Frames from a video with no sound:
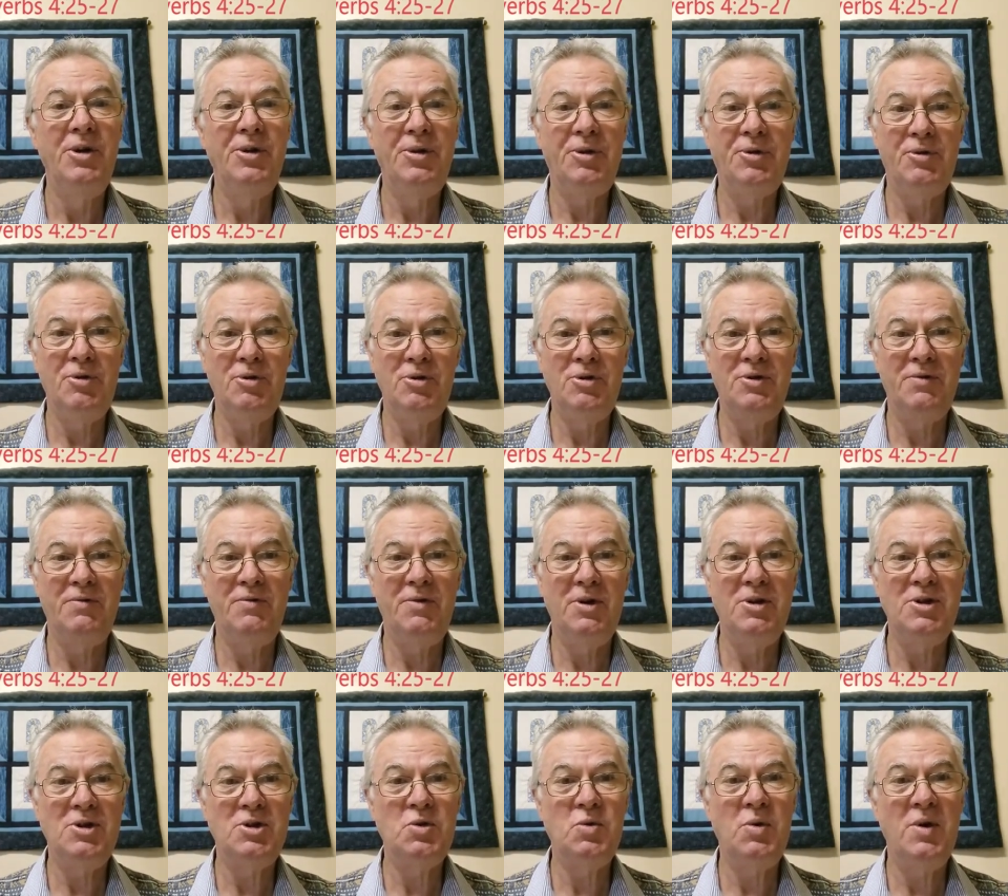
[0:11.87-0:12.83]
through to
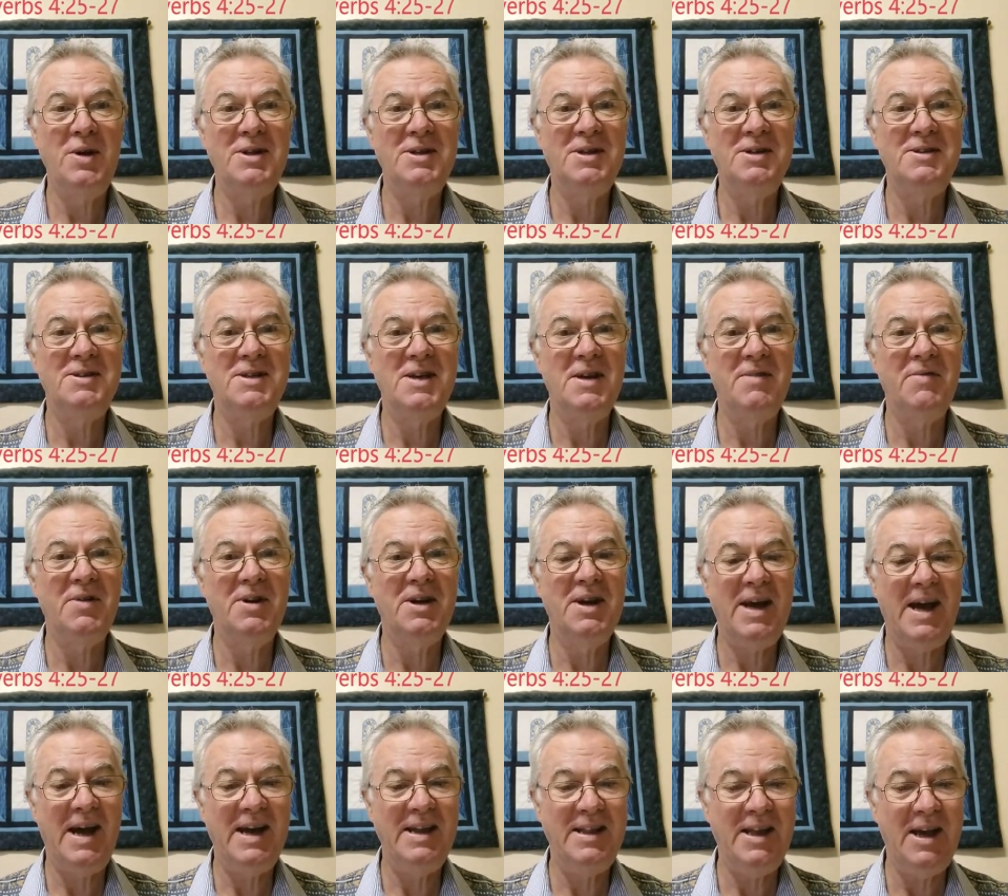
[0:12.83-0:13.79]
verse 27,
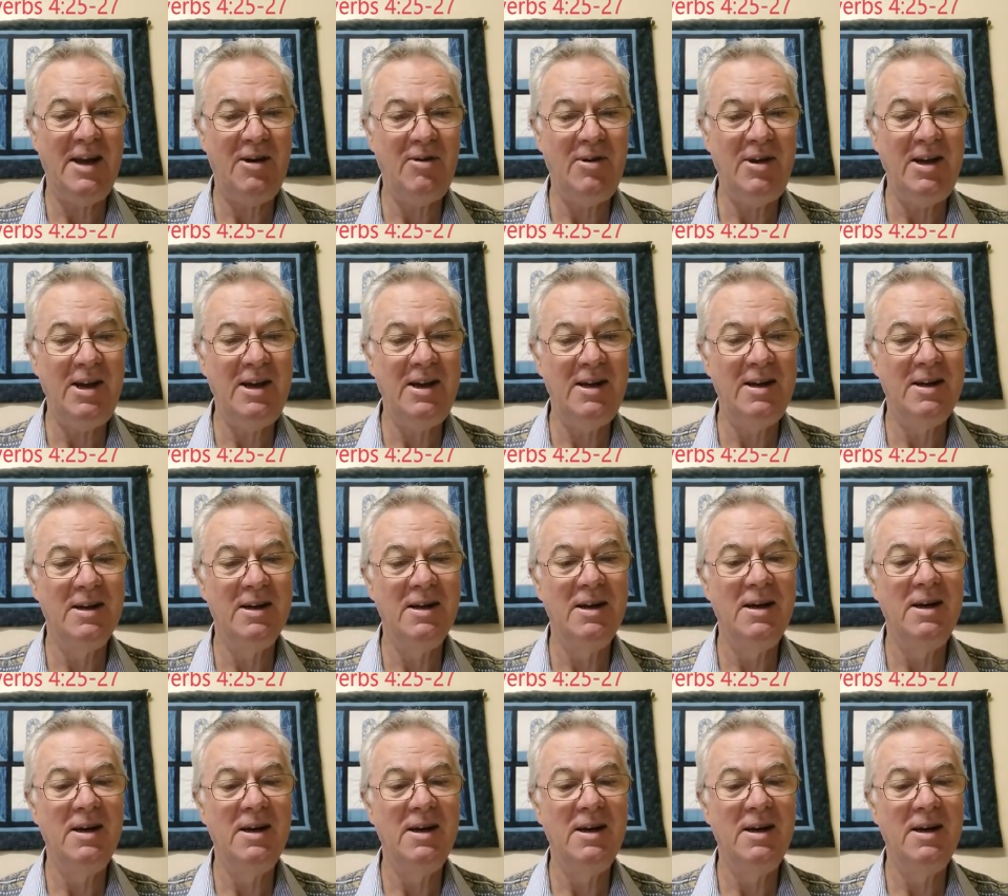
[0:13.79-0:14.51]
and they read